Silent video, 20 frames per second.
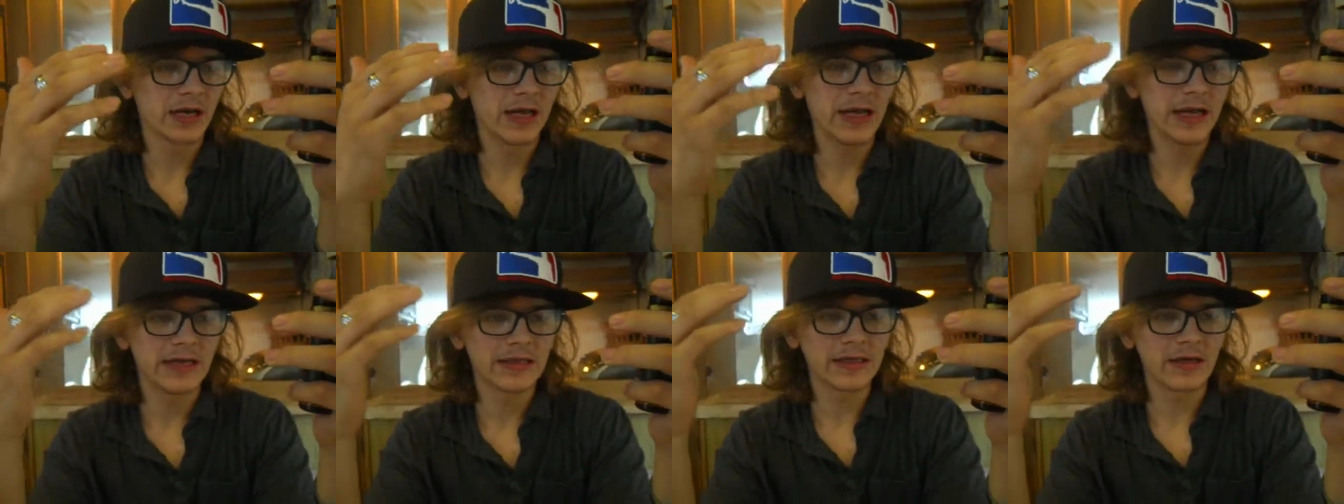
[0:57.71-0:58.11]

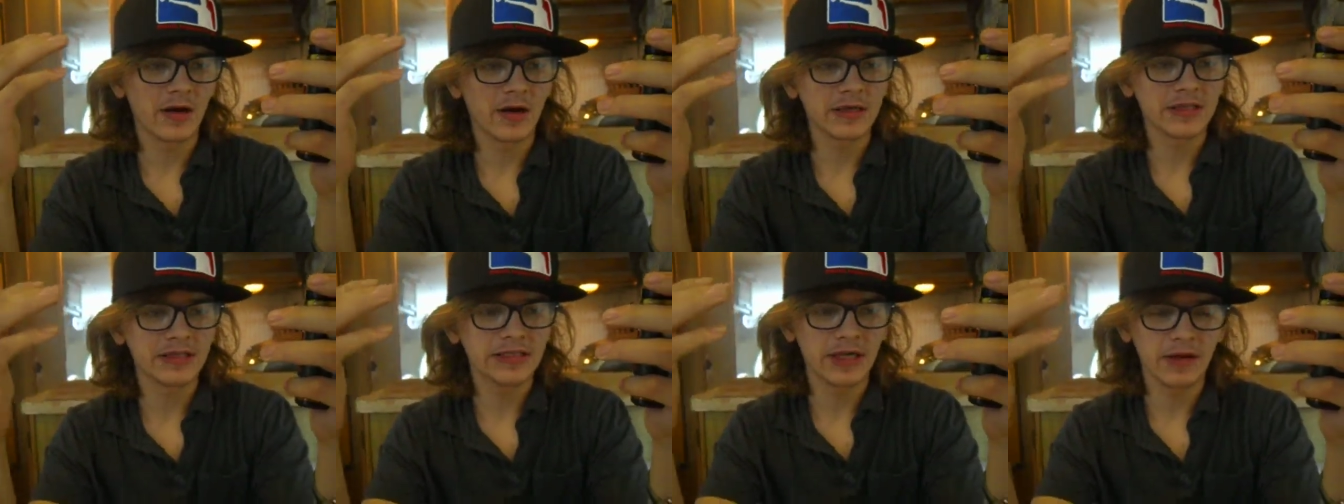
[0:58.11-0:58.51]
It is
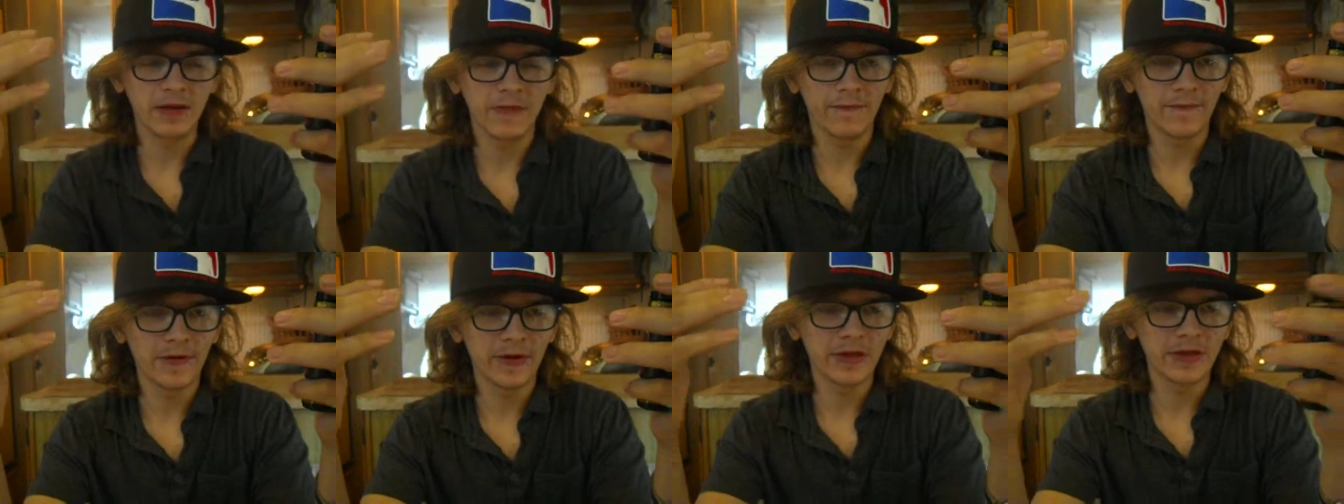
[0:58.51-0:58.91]
called
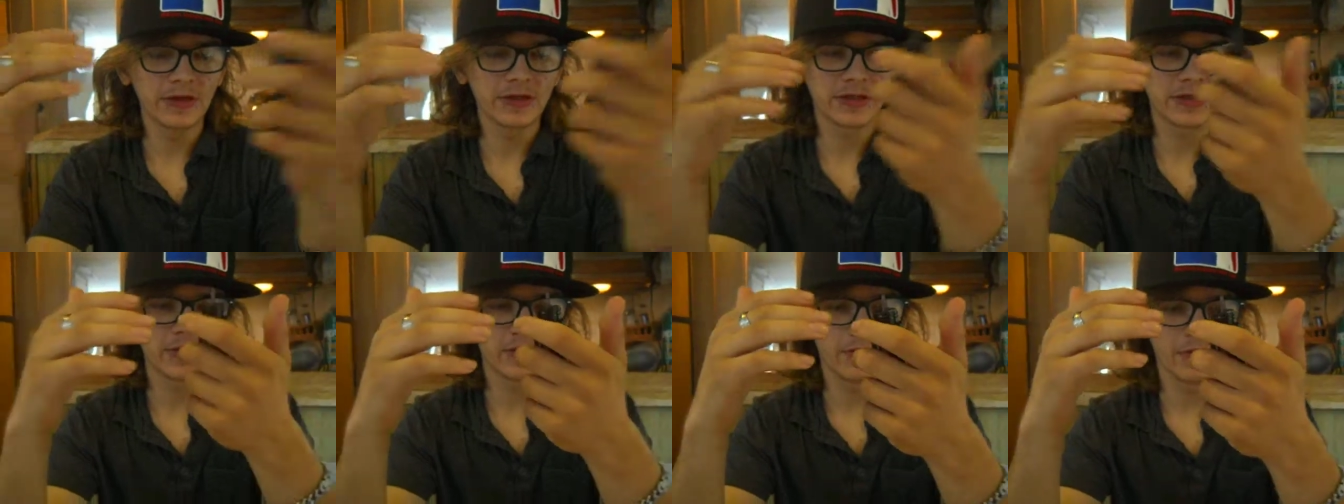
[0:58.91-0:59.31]
jellyfish,
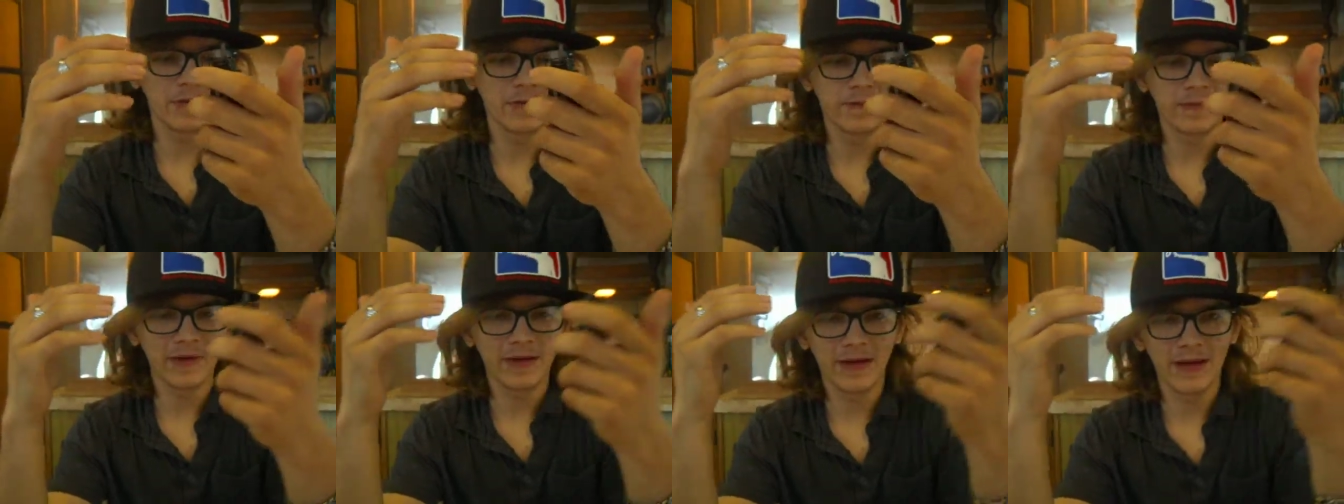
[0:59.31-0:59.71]
so
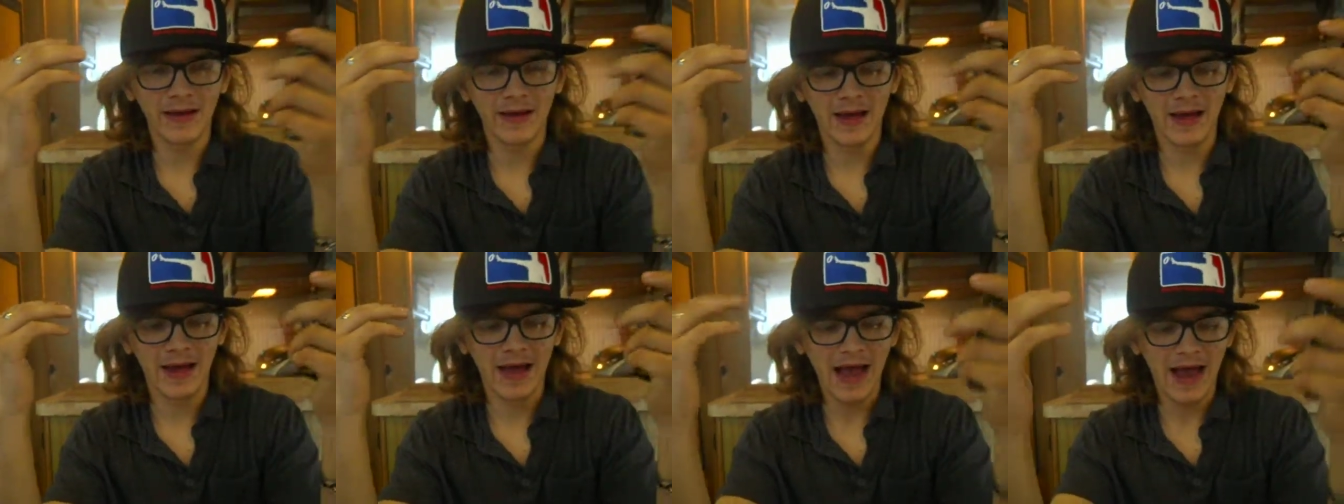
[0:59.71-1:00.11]

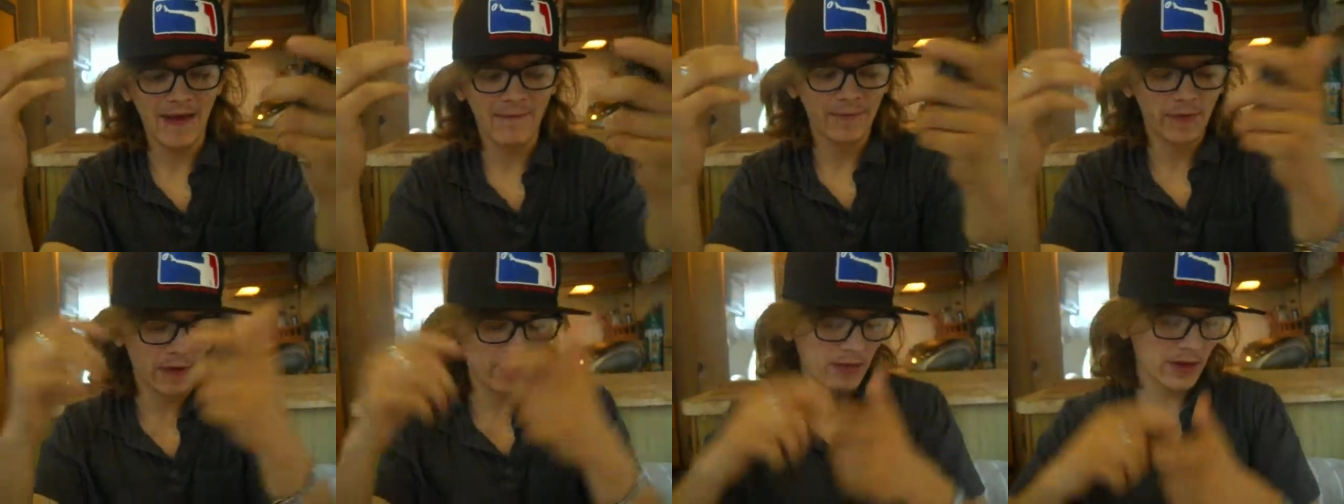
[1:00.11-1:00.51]
I
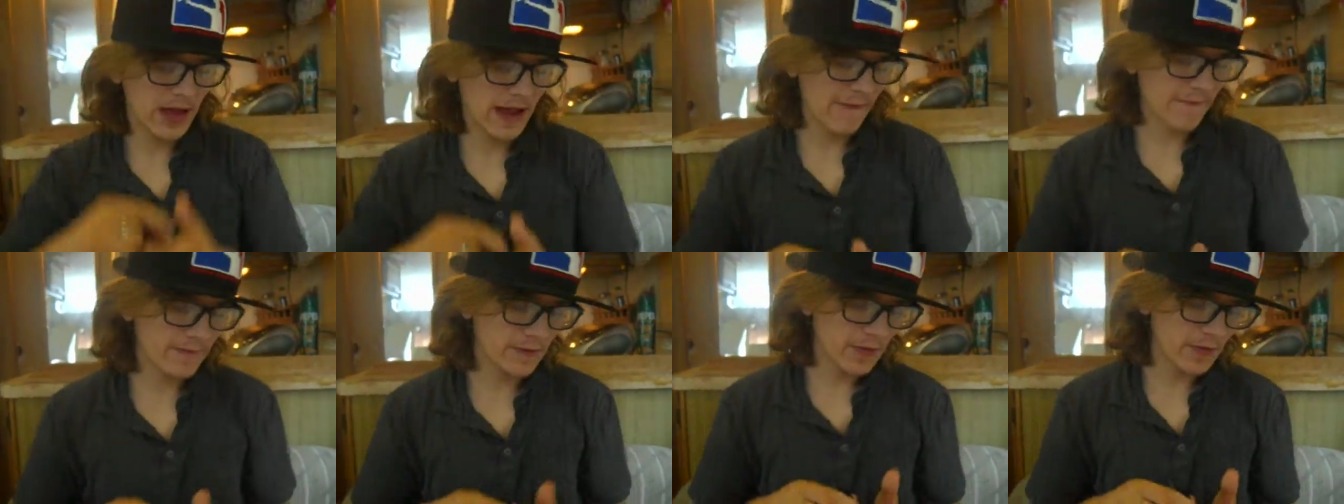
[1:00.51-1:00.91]
have no,
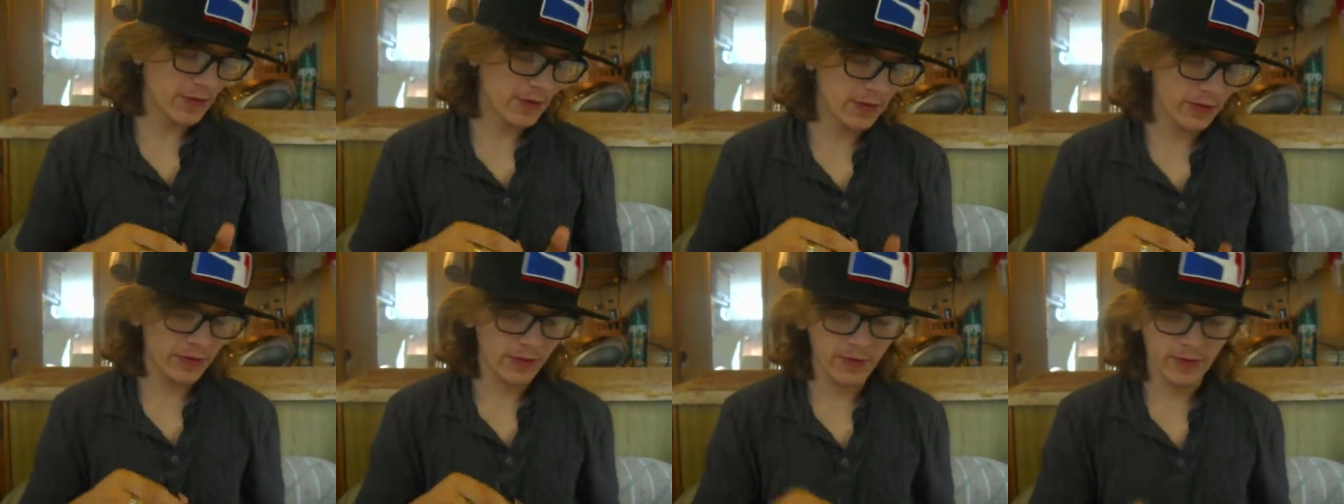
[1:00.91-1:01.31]
I have no
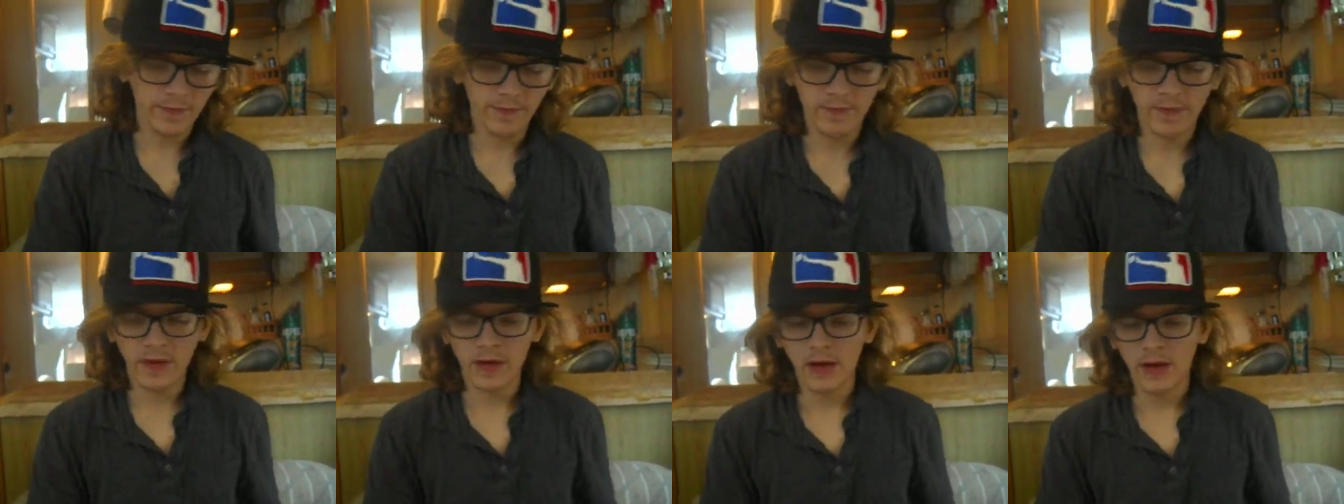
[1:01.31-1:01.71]
clue
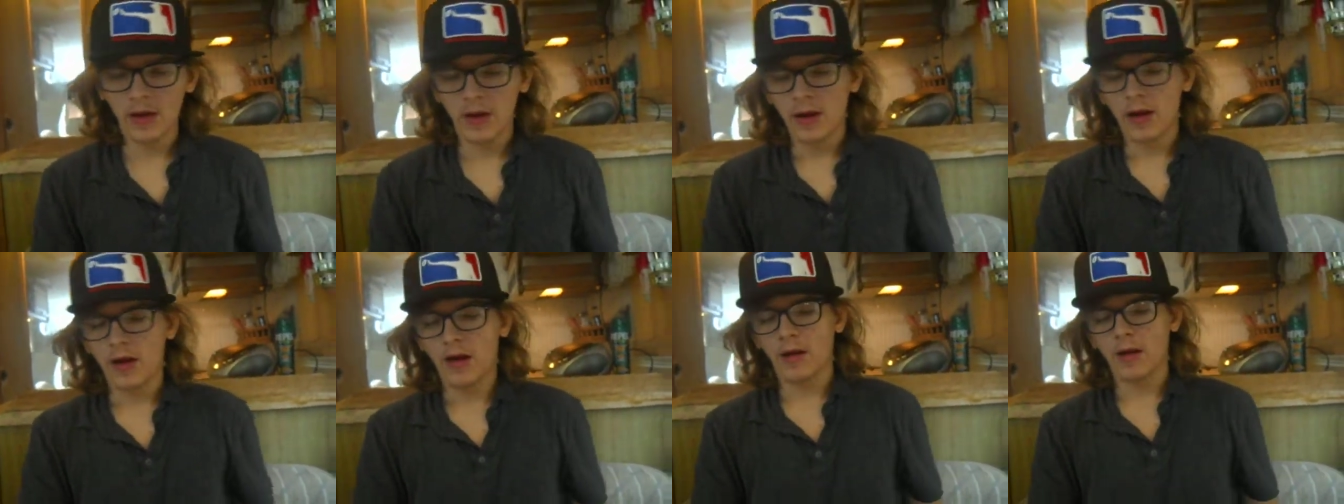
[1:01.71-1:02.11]

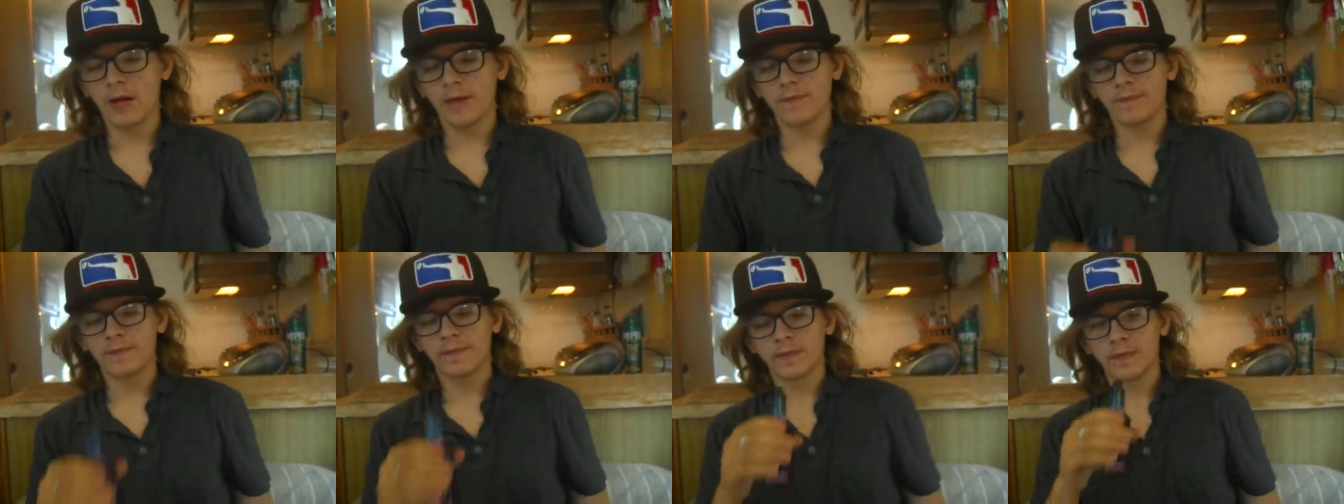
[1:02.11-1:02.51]
take a
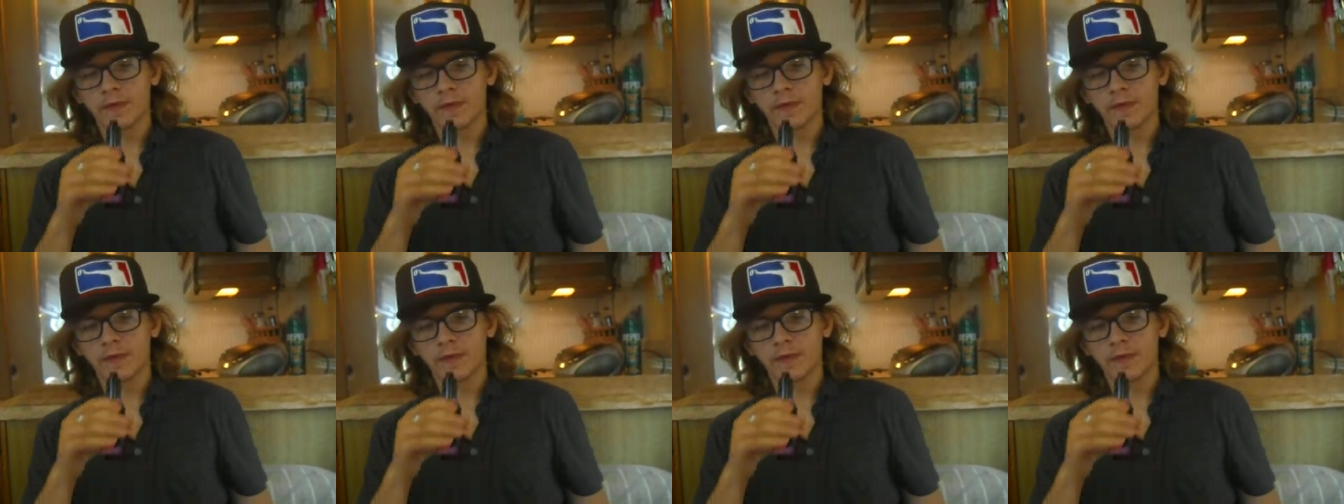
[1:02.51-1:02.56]
smell.